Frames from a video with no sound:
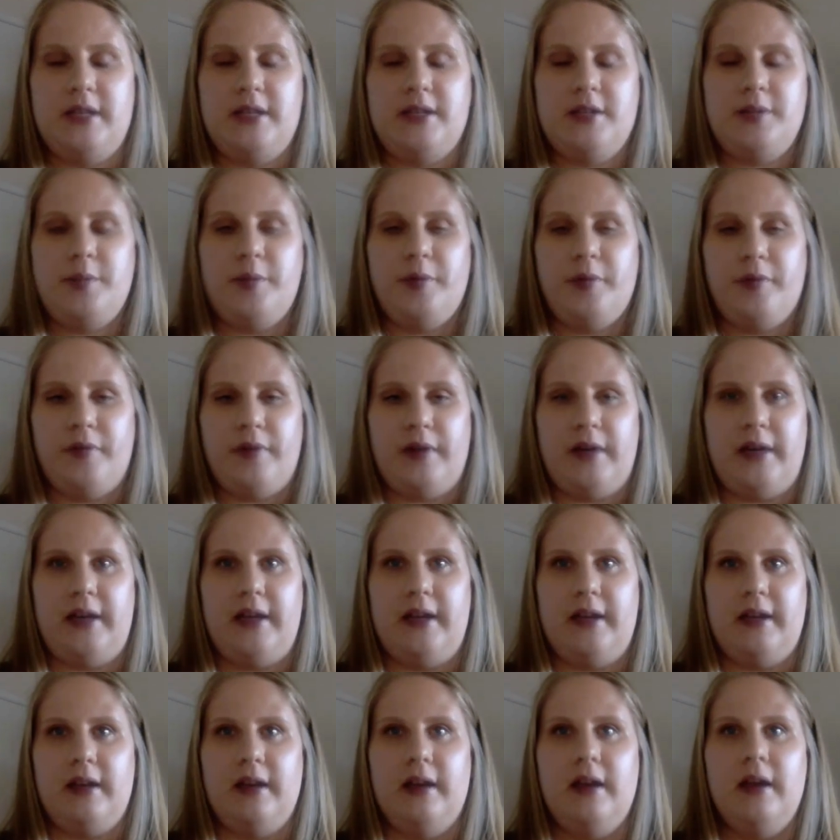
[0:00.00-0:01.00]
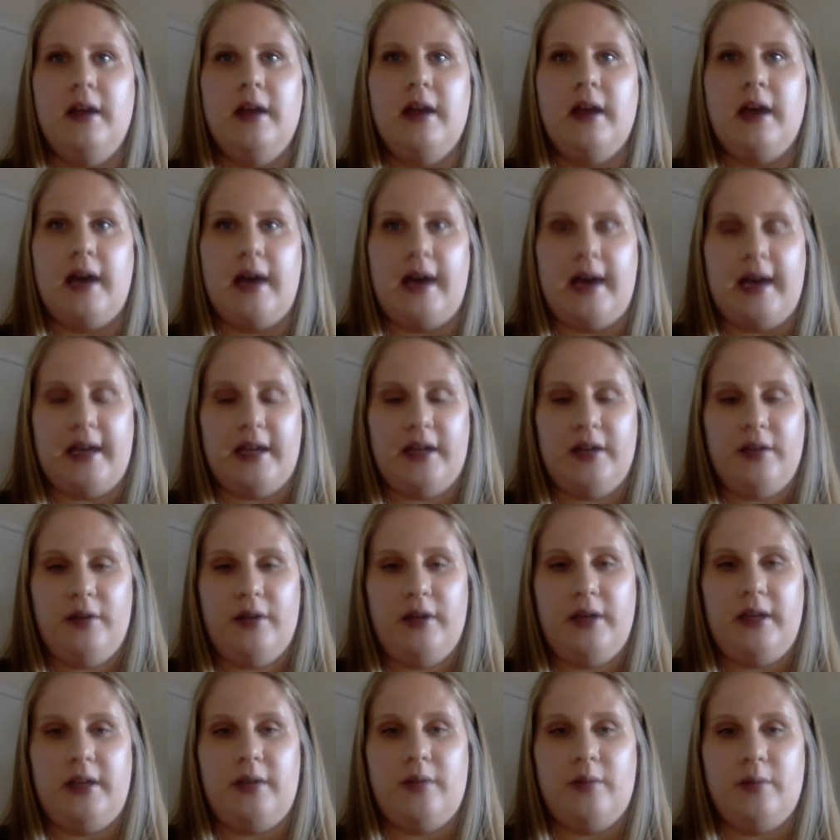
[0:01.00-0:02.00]
to providing
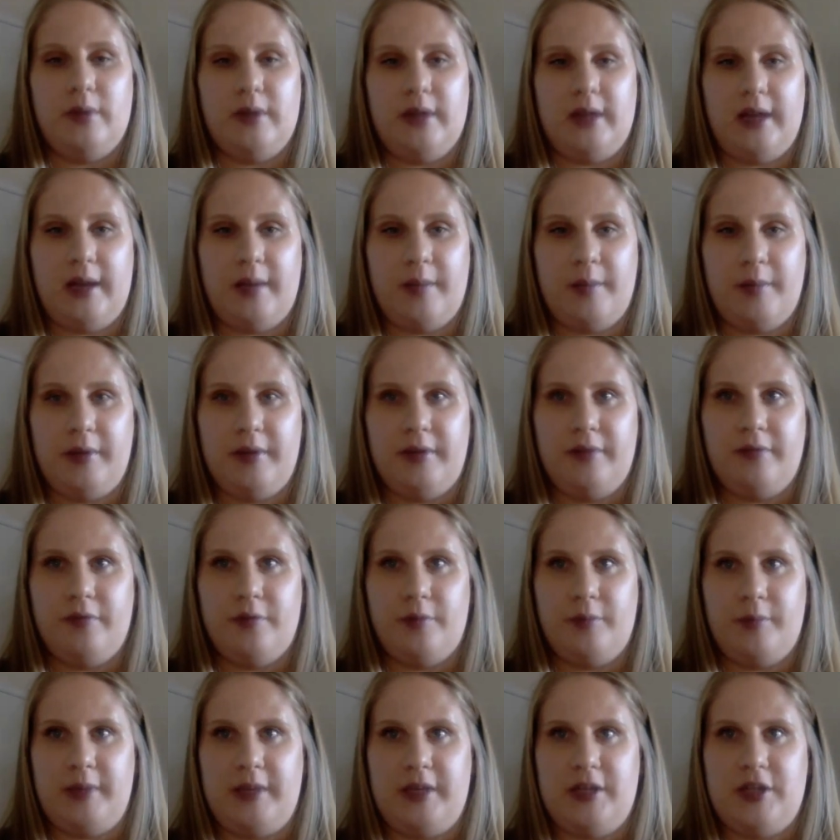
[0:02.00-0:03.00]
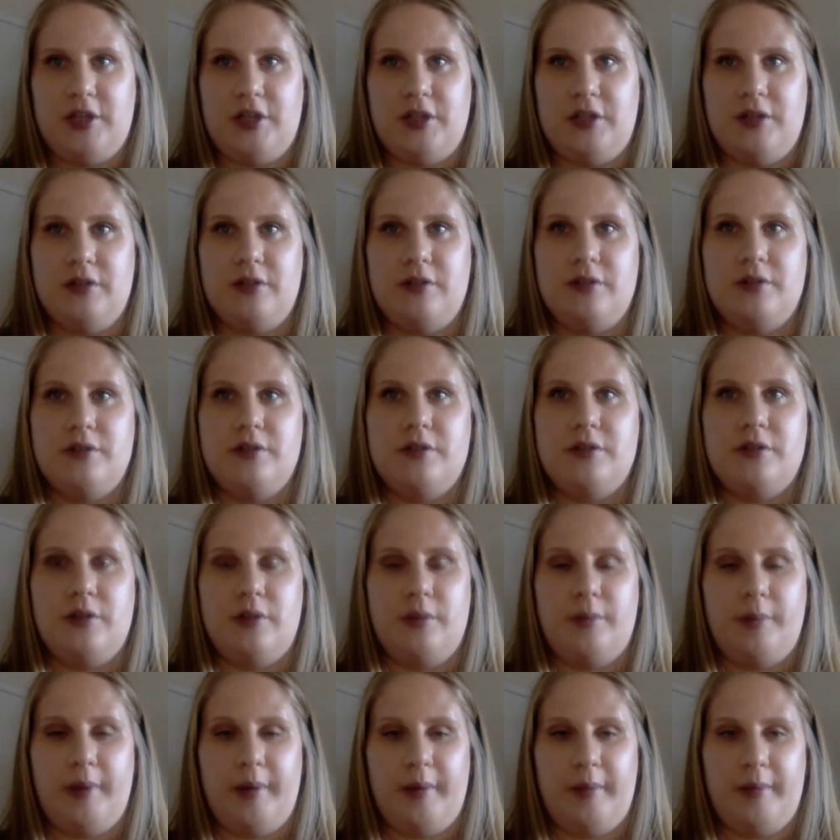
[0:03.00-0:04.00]
accurate and reliable information to
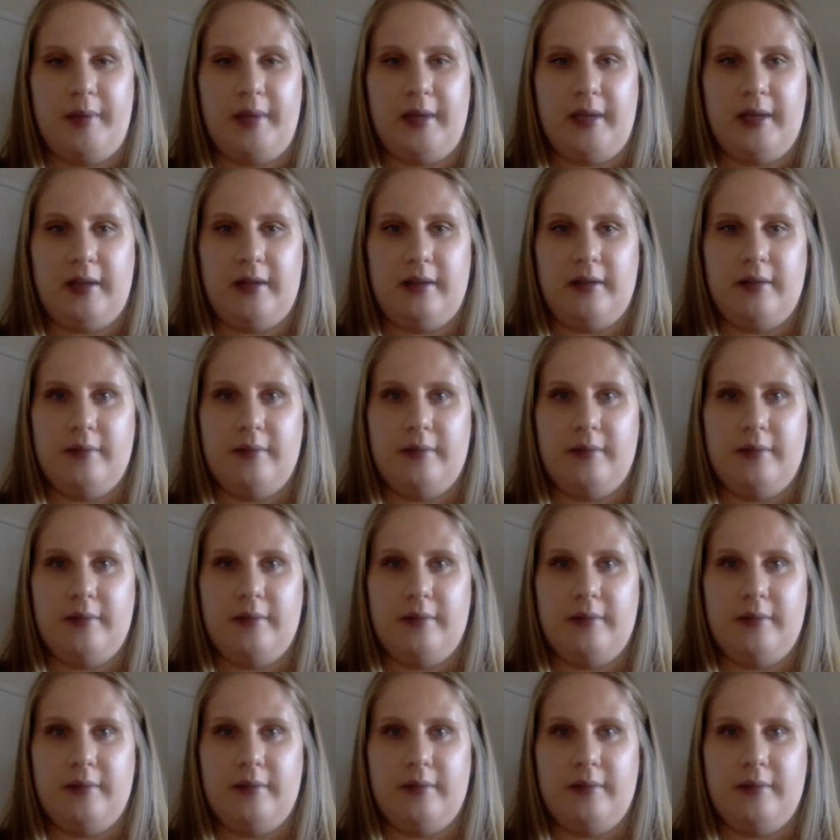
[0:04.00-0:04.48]
the public.